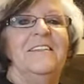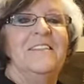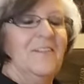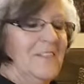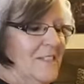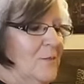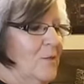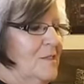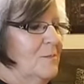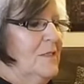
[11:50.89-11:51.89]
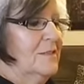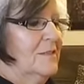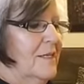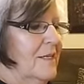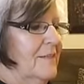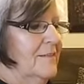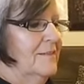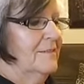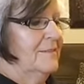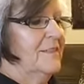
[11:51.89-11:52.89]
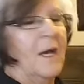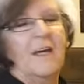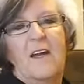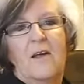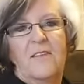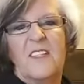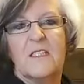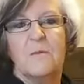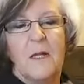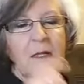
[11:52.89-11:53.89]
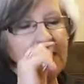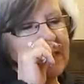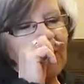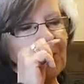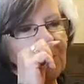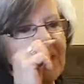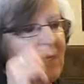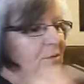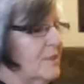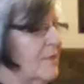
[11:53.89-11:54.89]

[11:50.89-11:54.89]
So let's see what it smells like. I got all this smelly stuff in my nose.